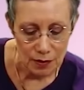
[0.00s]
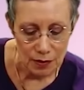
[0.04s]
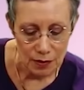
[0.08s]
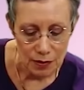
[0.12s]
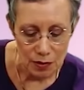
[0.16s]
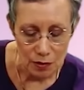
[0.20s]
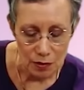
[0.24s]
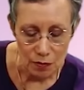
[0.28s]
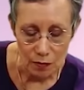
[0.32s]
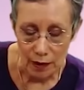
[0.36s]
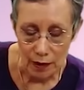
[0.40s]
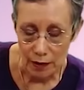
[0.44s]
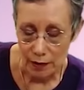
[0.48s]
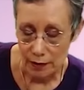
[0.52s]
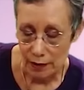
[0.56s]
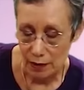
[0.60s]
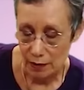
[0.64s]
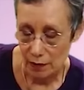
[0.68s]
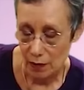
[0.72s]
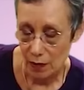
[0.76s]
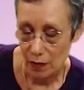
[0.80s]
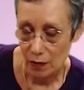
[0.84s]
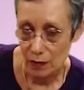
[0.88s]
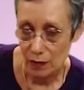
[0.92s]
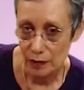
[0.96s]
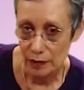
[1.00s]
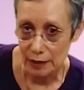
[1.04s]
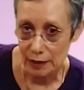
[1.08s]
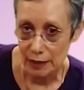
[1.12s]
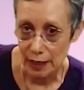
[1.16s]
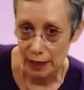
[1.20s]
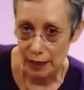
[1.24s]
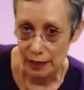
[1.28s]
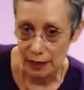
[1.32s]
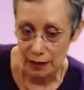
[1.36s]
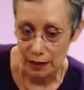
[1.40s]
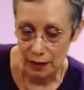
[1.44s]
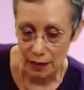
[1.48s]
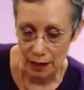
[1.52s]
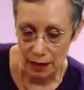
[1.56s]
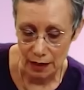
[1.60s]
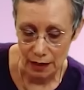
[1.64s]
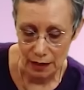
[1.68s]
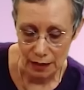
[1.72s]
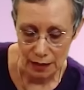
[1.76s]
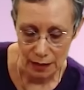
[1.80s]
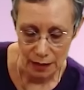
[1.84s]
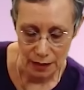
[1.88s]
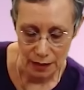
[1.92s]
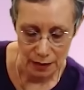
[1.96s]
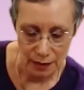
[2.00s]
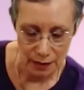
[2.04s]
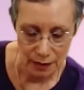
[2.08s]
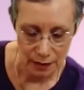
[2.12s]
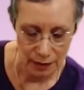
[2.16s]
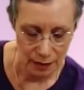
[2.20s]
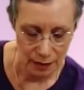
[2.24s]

So whether you hold it like this,